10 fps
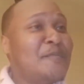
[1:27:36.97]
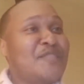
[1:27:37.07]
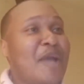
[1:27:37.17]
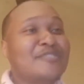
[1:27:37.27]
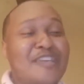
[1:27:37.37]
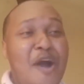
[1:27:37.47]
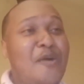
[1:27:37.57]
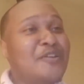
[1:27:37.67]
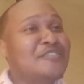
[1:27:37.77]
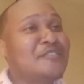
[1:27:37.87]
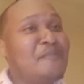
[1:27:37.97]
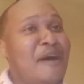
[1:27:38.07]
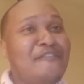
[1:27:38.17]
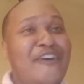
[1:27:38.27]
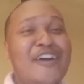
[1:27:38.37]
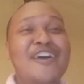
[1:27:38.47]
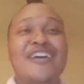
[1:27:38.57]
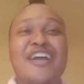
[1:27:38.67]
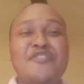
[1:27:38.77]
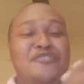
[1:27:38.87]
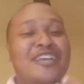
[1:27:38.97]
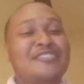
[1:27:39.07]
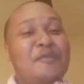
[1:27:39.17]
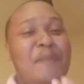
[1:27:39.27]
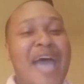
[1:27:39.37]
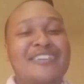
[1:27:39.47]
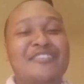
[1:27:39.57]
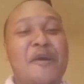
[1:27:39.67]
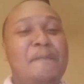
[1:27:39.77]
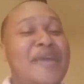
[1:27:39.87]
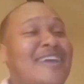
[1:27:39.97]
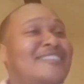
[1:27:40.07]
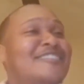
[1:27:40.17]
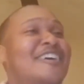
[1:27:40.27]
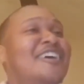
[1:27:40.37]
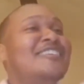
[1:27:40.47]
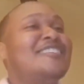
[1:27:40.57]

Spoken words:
They was cold as a motherfucker. Can you just imagine a bitch